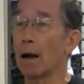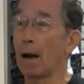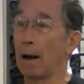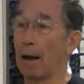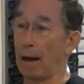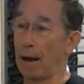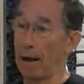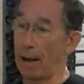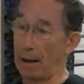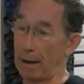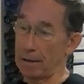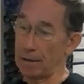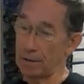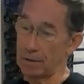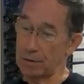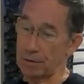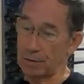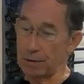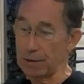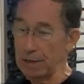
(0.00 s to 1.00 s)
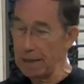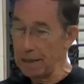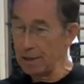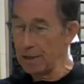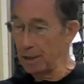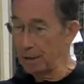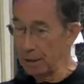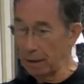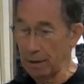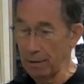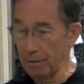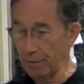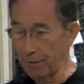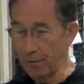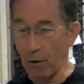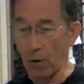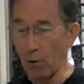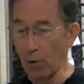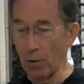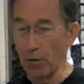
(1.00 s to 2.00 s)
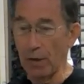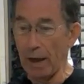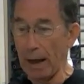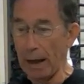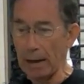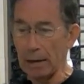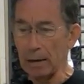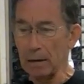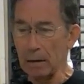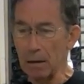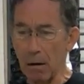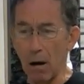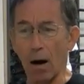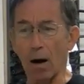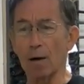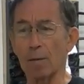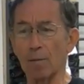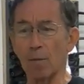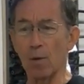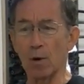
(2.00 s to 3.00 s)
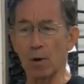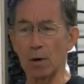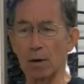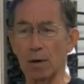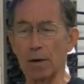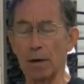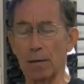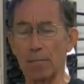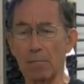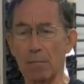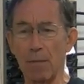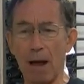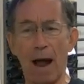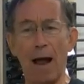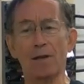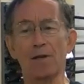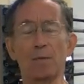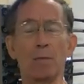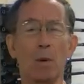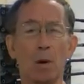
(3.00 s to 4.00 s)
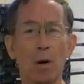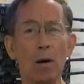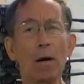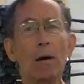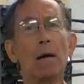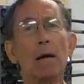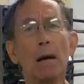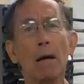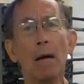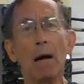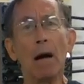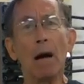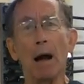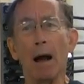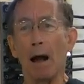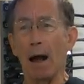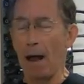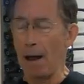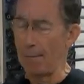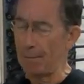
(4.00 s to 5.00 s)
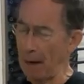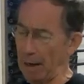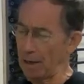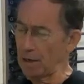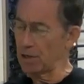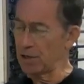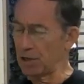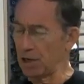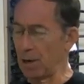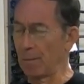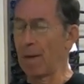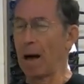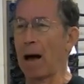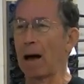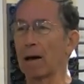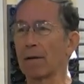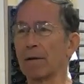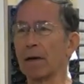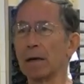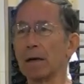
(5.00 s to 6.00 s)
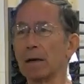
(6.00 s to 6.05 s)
and strategically fold that cardboard matchbook and make a shim out of it.